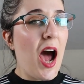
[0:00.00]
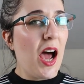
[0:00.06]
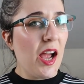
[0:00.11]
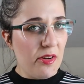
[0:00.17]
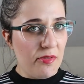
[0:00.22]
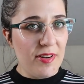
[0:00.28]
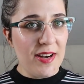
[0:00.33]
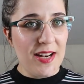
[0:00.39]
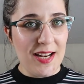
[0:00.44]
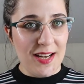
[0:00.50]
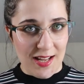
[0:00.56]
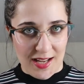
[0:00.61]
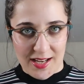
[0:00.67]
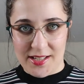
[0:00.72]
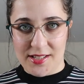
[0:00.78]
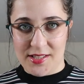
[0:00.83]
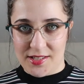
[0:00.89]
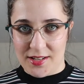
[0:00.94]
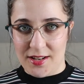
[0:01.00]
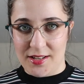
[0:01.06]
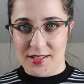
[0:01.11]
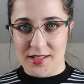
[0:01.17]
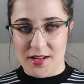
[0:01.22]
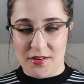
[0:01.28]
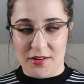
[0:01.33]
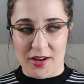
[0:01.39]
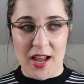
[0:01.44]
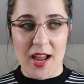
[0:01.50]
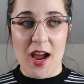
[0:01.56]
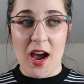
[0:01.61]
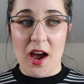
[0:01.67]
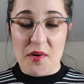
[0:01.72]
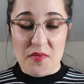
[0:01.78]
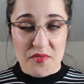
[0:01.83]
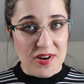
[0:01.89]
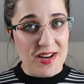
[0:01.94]
I really liked Circe, okay?
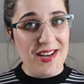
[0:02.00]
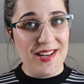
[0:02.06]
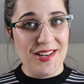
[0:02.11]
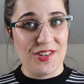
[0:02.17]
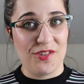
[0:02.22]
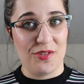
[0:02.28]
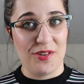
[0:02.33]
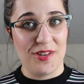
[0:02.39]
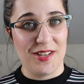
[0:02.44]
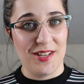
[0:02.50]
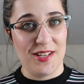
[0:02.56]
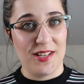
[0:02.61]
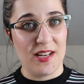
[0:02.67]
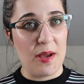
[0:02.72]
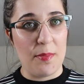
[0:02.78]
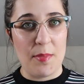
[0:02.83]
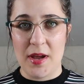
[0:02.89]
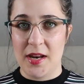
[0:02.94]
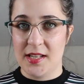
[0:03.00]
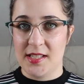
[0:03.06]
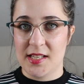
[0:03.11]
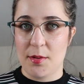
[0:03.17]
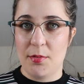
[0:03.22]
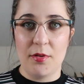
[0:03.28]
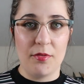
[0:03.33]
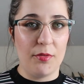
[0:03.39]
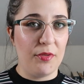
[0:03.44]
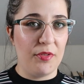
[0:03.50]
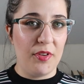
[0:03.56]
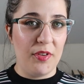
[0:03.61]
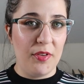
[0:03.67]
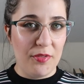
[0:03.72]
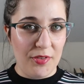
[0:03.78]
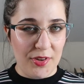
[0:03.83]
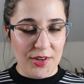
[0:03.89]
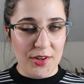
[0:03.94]
I really enjoyed it. I made a separate
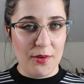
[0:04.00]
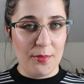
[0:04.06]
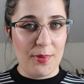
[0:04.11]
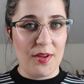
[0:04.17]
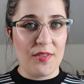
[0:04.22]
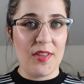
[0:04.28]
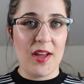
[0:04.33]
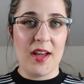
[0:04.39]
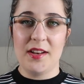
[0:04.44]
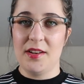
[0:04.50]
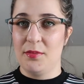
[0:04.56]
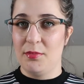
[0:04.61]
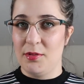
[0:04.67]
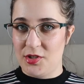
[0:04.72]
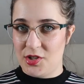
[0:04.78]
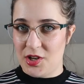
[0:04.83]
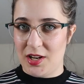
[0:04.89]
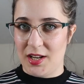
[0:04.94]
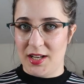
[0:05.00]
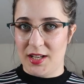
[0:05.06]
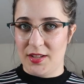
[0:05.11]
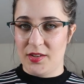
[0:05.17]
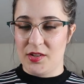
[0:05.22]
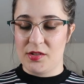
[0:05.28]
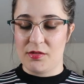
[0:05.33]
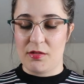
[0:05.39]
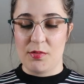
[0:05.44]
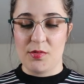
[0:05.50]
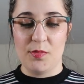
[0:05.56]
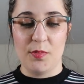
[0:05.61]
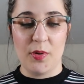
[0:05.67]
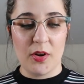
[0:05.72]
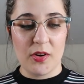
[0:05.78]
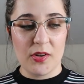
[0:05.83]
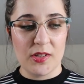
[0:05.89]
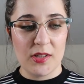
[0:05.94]
review video about that, which I'll link in the description
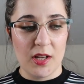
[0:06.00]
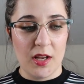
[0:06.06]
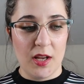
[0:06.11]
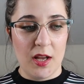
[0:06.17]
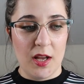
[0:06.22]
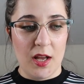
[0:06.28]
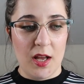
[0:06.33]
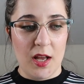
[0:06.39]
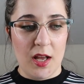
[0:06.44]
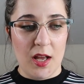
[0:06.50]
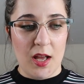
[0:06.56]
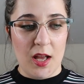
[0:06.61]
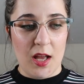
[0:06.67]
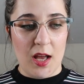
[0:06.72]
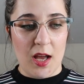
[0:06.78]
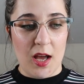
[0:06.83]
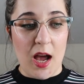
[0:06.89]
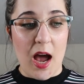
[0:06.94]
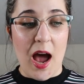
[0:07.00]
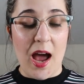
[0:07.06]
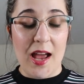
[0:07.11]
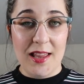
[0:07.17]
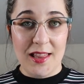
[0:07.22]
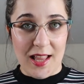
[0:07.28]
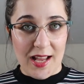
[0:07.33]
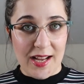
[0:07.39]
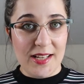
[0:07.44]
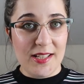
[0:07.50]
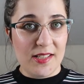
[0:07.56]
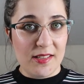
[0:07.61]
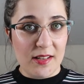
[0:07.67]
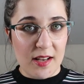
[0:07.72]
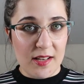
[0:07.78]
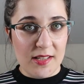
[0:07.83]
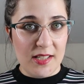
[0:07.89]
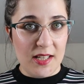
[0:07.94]
box. I liked
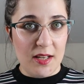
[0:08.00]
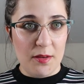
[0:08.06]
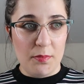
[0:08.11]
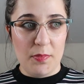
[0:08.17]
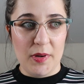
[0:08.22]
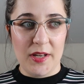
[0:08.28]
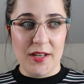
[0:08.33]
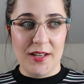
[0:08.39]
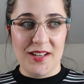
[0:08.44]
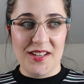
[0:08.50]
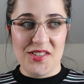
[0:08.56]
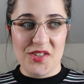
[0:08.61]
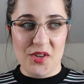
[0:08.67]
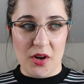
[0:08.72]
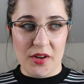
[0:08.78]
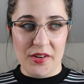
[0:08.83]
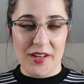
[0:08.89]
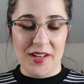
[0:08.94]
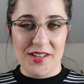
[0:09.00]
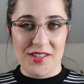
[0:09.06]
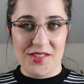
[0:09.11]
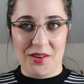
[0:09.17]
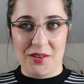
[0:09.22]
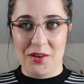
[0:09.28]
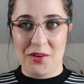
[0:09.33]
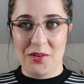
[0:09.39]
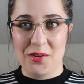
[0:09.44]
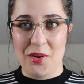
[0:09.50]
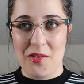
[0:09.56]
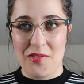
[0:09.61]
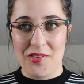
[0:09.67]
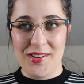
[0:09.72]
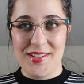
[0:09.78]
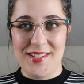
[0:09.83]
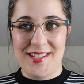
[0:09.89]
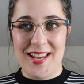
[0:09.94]
Circe, but it is not a historical
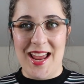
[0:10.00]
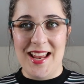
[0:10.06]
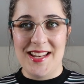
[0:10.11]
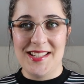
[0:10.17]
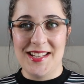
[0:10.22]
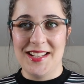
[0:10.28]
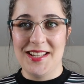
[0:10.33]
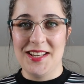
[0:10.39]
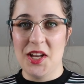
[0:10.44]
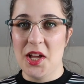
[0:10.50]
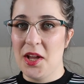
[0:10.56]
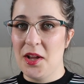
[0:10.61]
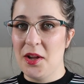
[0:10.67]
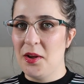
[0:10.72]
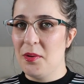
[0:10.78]
novel set in